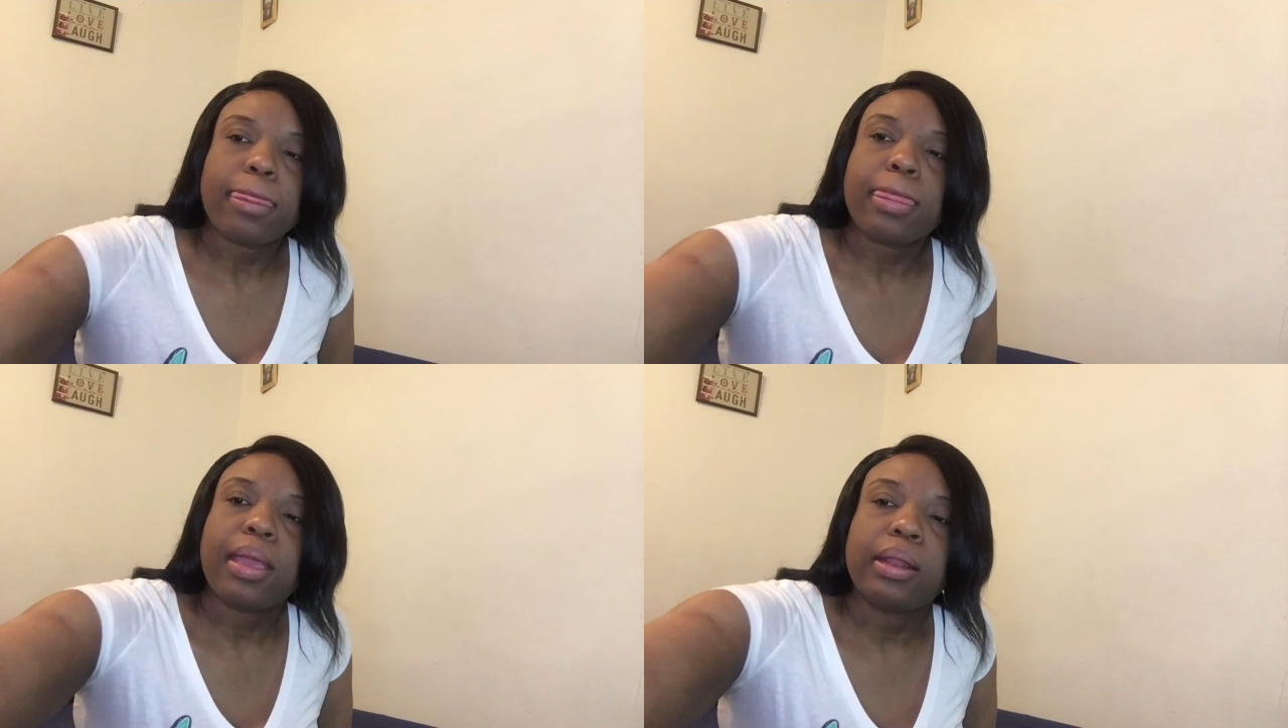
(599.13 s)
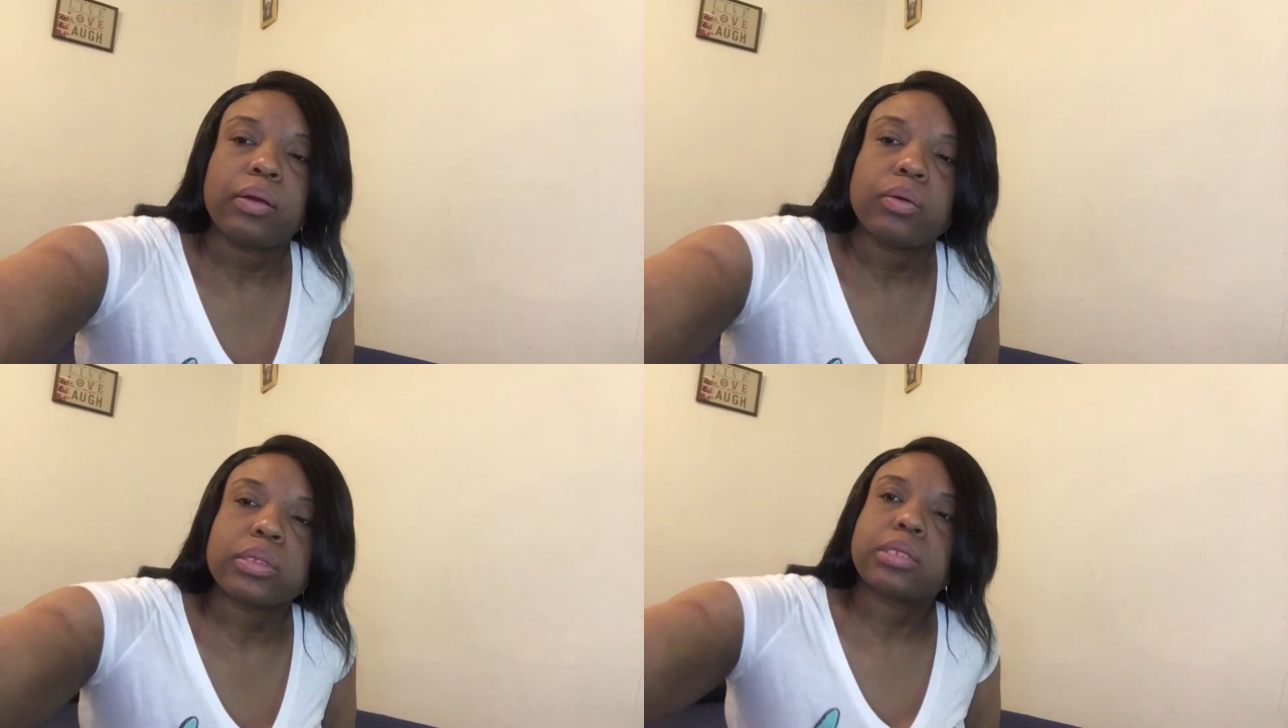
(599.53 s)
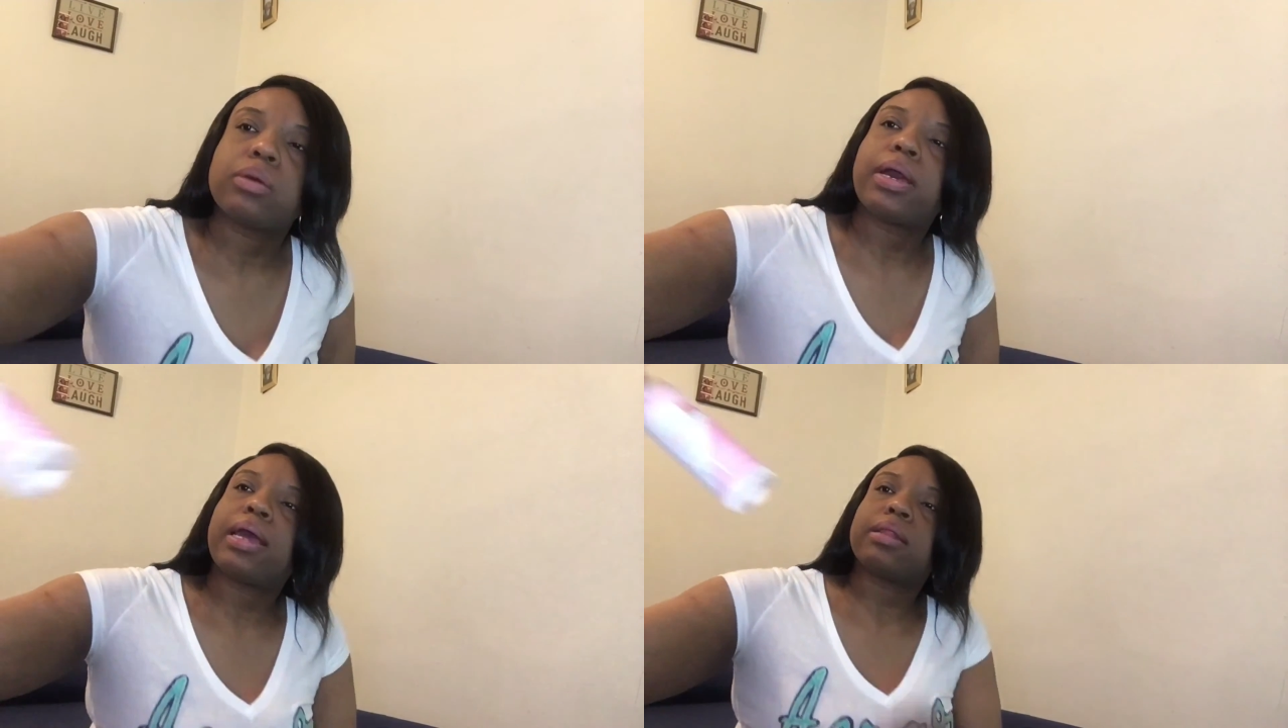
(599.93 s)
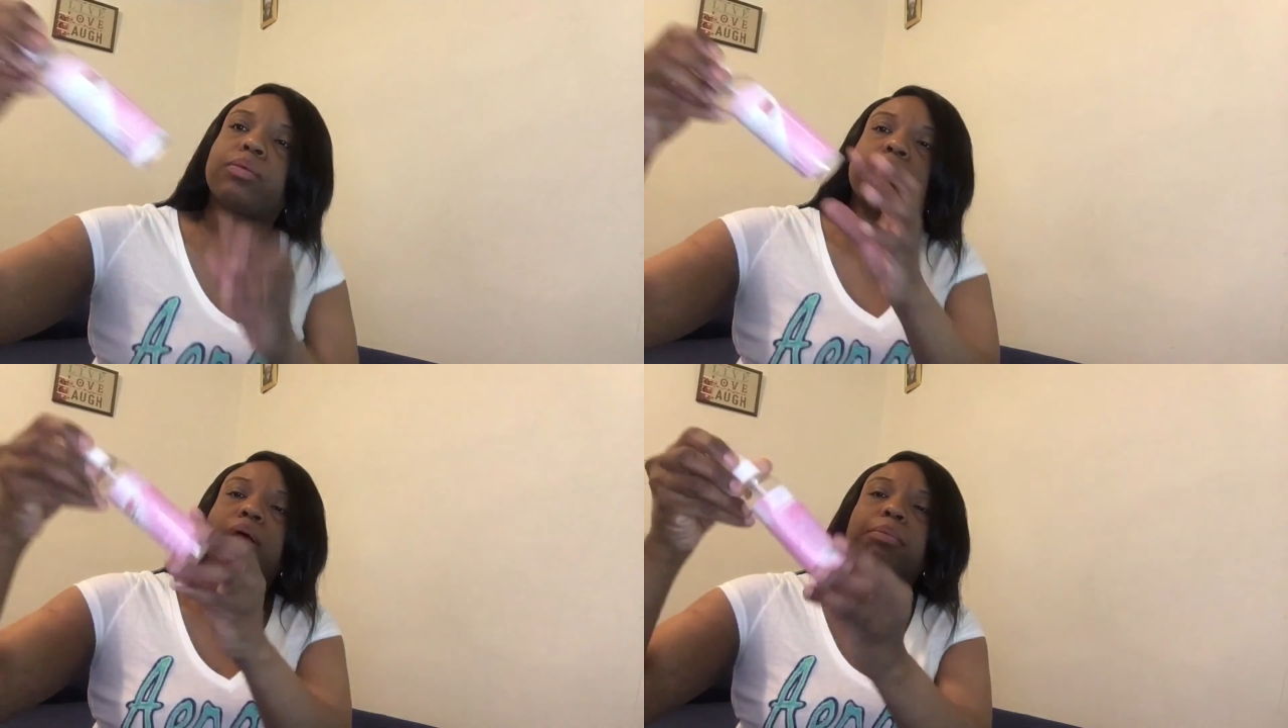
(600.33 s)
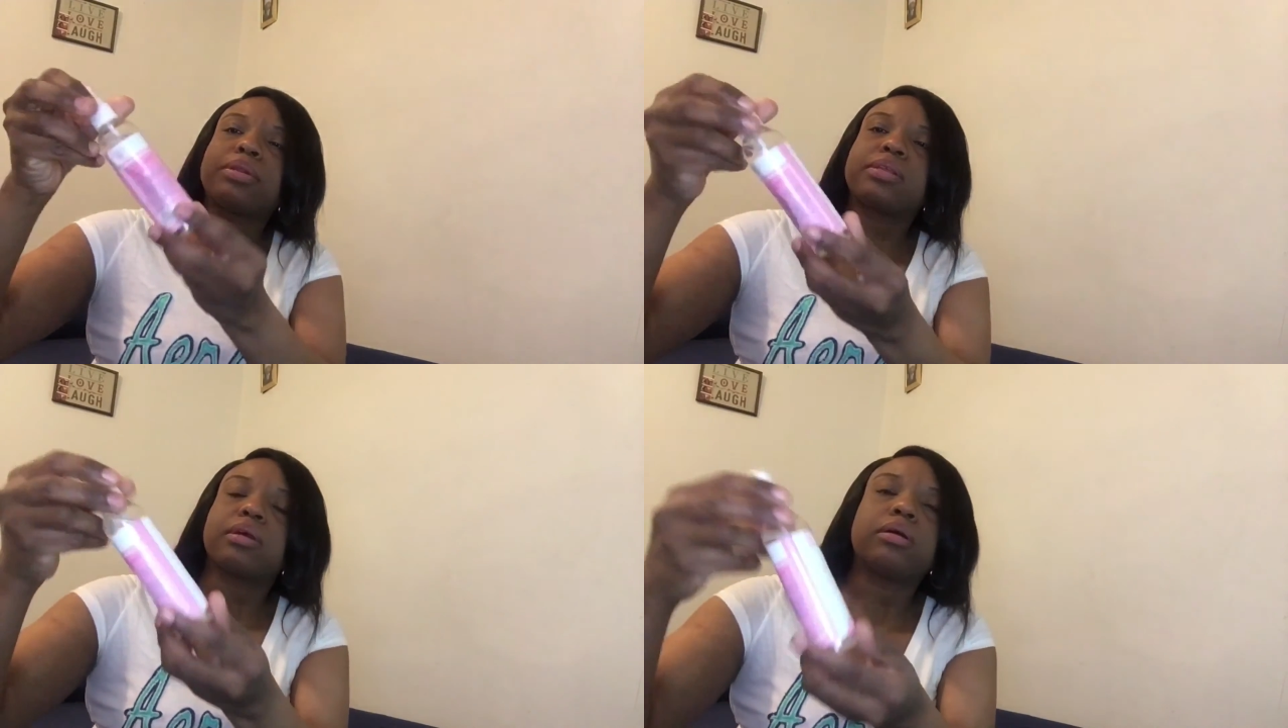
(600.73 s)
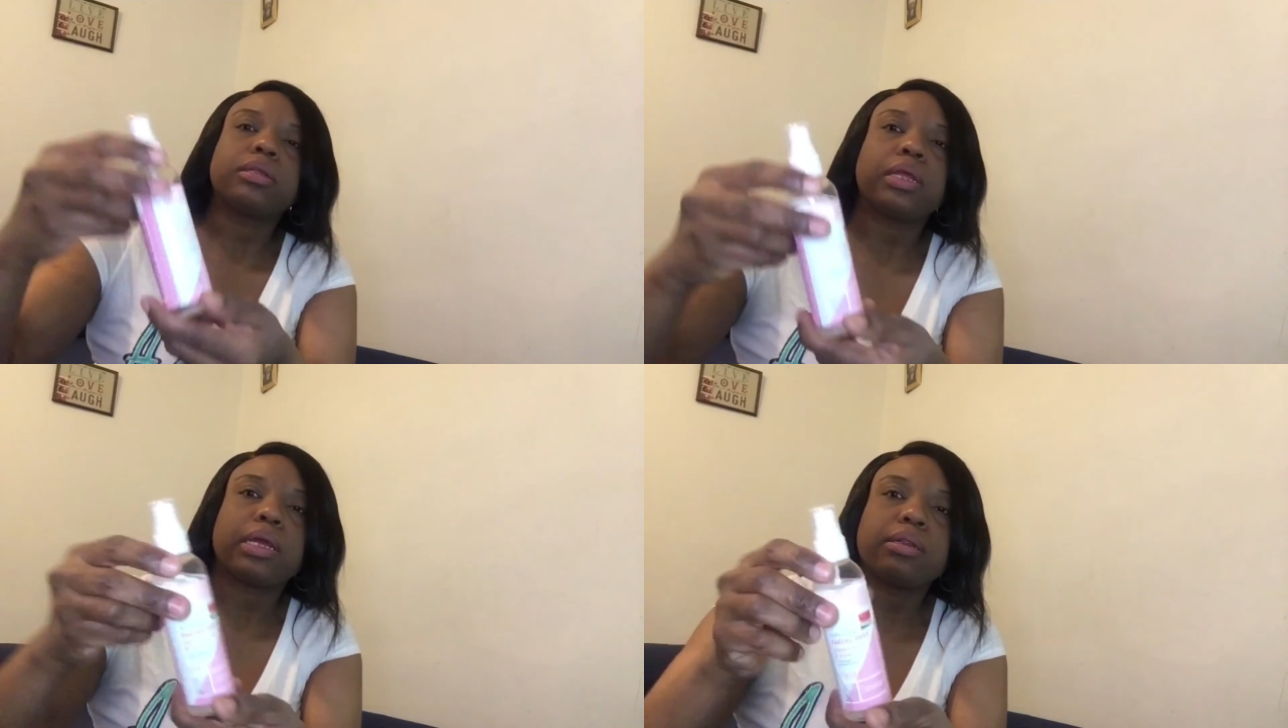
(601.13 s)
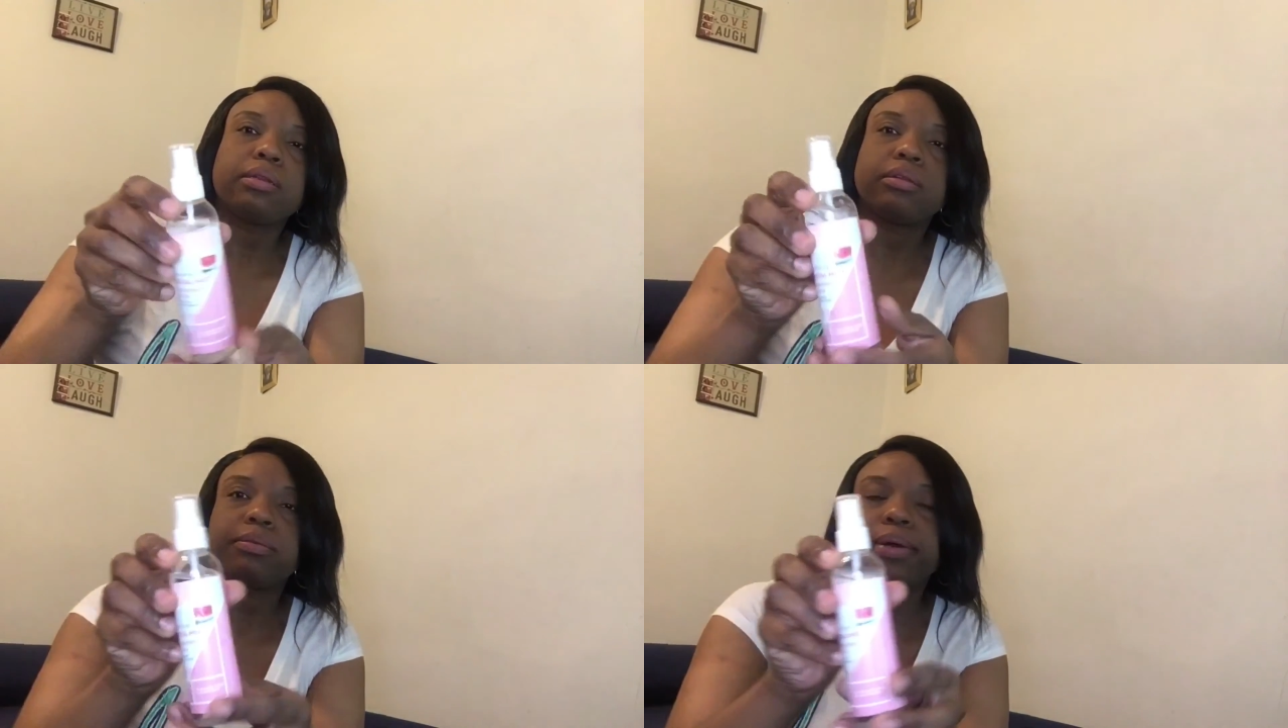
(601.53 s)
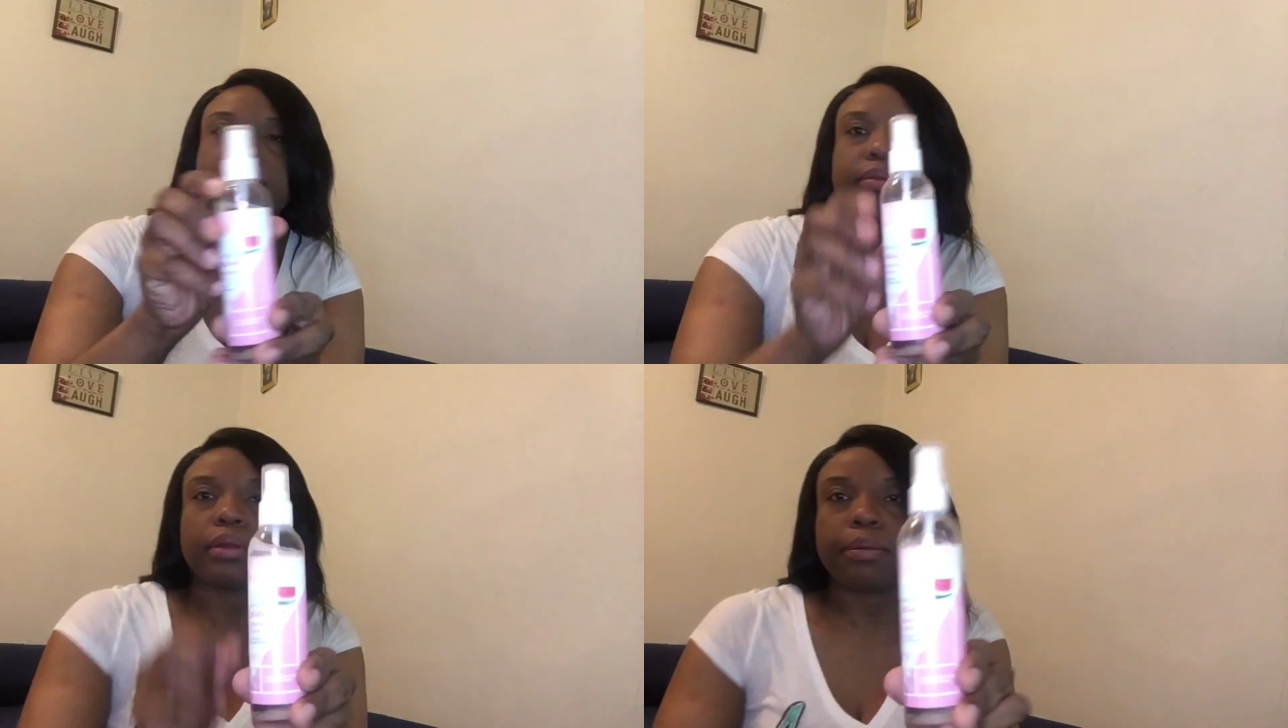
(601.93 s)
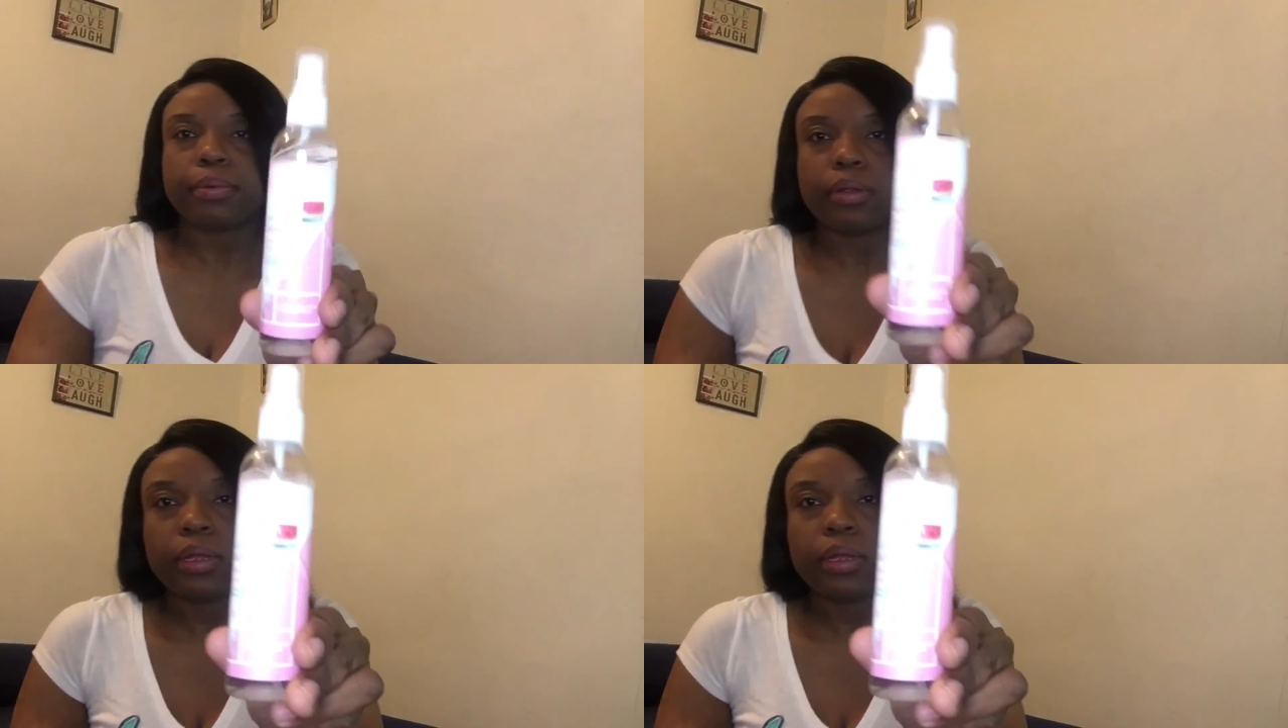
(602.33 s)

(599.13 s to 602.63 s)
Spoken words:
and I also had, well, I bought this the other day. I didn't buy this today, but